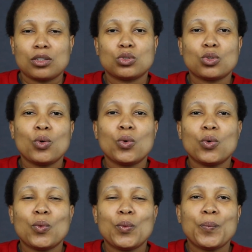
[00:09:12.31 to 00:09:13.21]

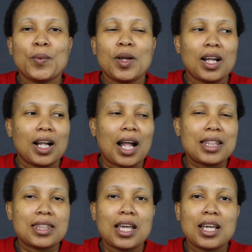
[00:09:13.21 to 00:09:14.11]
So
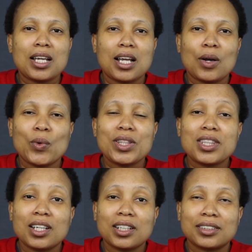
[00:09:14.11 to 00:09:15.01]
I think with
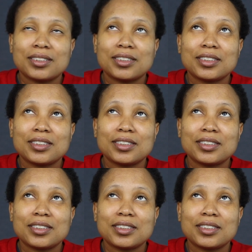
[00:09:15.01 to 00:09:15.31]
the